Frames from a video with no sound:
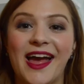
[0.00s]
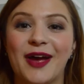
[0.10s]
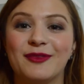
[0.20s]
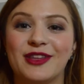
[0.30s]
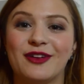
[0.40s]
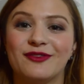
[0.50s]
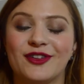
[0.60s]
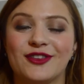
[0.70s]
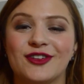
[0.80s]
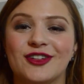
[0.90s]
And without
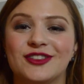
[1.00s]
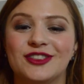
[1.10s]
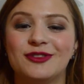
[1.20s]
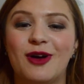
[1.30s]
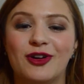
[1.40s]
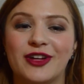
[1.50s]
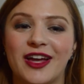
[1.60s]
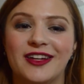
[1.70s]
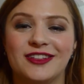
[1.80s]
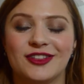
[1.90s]
further ado, I'll
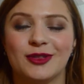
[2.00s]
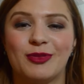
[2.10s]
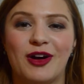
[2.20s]
get into the